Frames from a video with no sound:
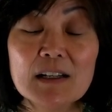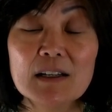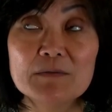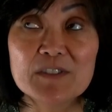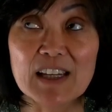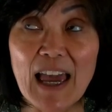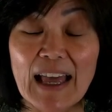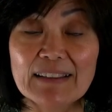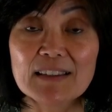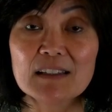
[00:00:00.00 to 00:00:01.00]
of
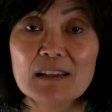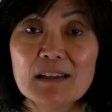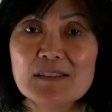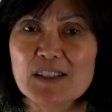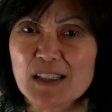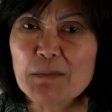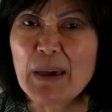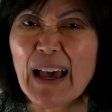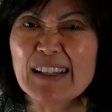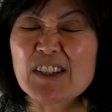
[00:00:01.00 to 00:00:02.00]
debt, just
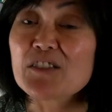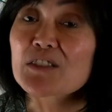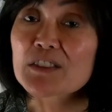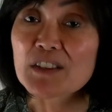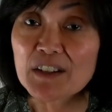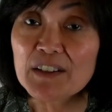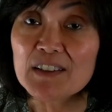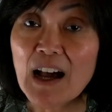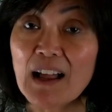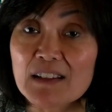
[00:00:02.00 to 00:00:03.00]
imagine
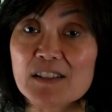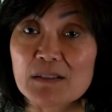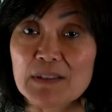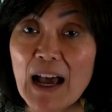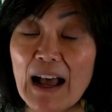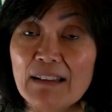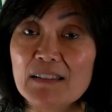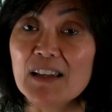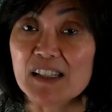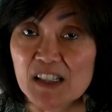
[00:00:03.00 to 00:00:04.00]
$30 of that
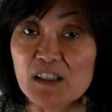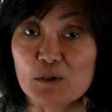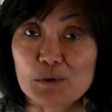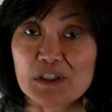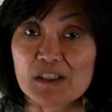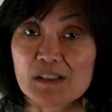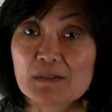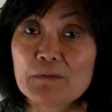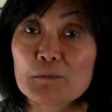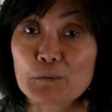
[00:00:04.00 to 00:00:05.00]
is interest
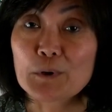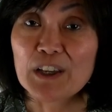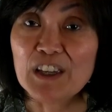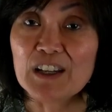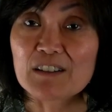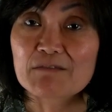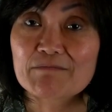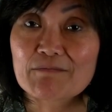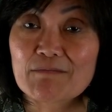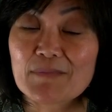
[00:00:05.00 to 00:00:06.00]
for a year.
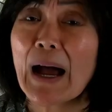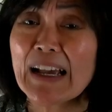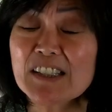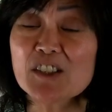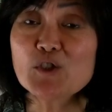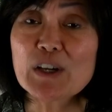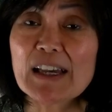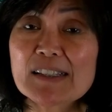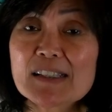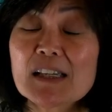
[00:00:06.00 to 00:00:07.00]
So I
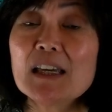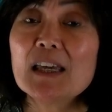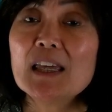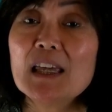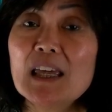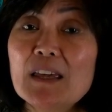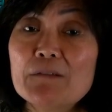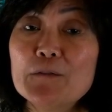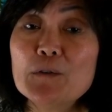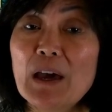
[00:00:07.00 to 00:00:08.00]
suggest,
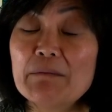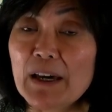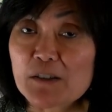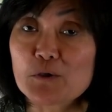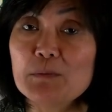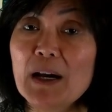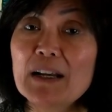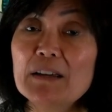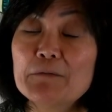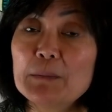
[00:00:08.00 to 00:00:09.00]
if you have extra
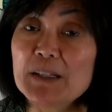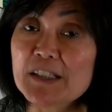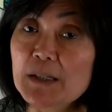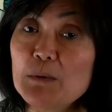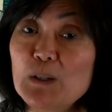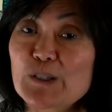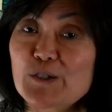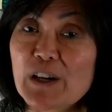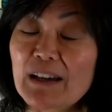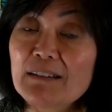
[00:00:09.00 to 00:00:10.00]
money from the stimulus
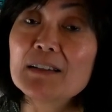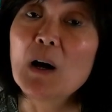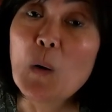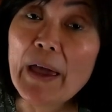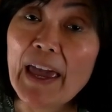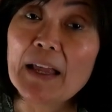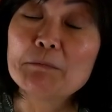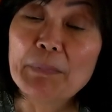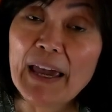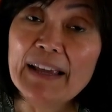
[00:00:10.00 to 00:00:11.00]
check, go
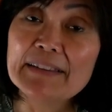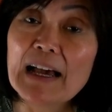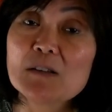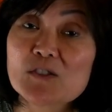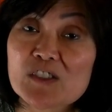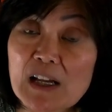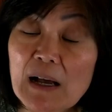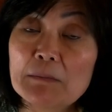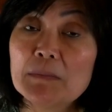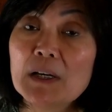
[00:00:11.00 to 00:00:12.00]
ahead, pay down
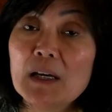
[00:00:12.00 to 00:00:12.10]
some